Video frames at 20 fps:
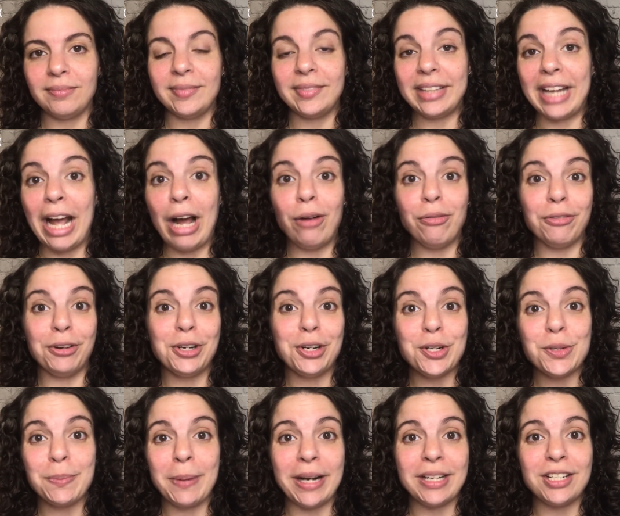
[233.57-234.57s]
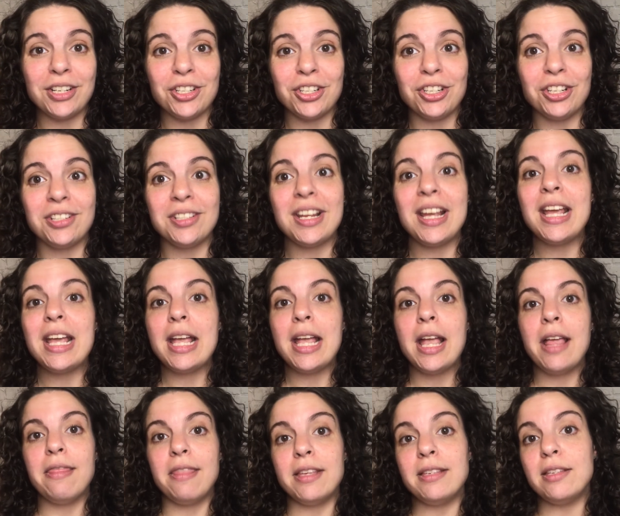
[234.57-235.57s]
Now, for nurse practitioners,
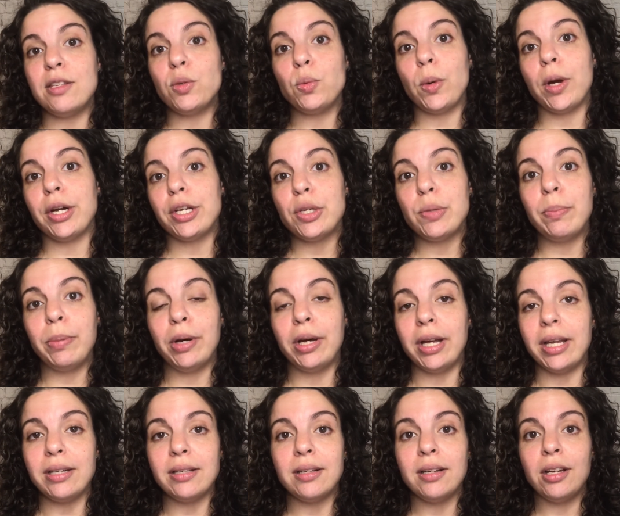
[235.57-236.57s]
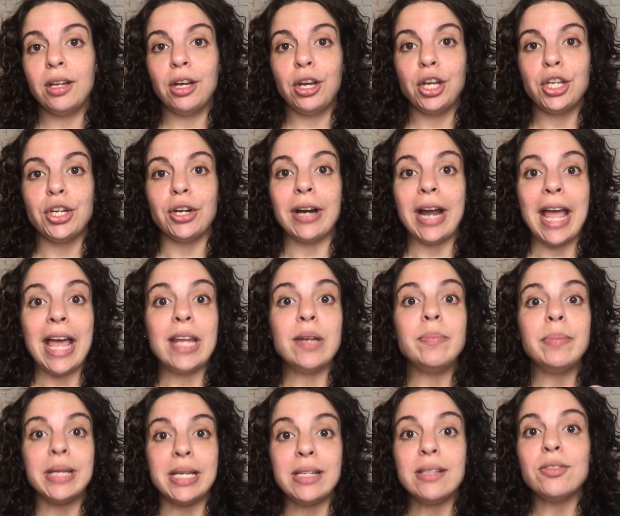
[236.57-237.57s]
this is where you put your
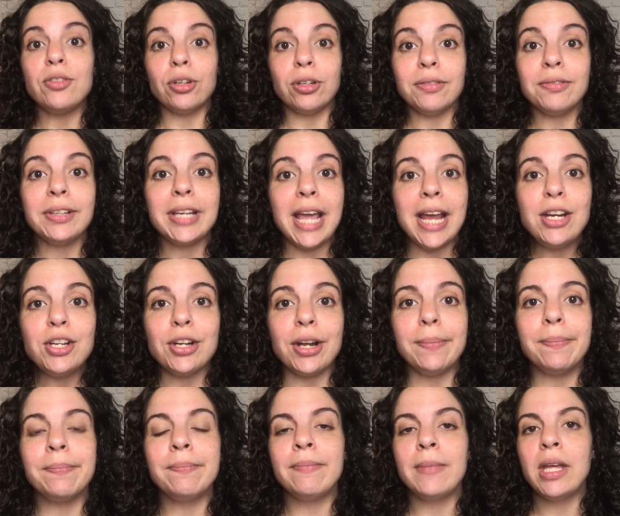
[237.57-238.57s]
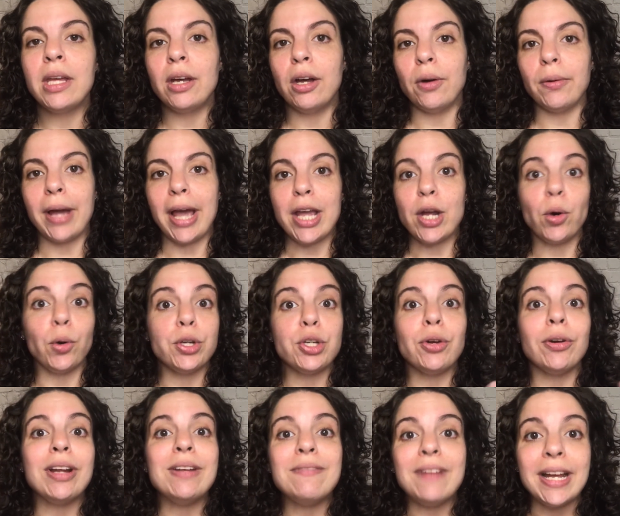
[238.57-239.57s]
NP certification, okay, or
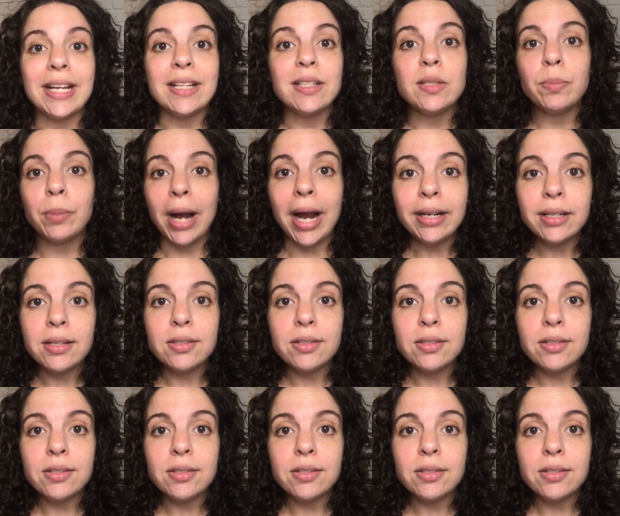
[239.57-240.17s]
your advanced practice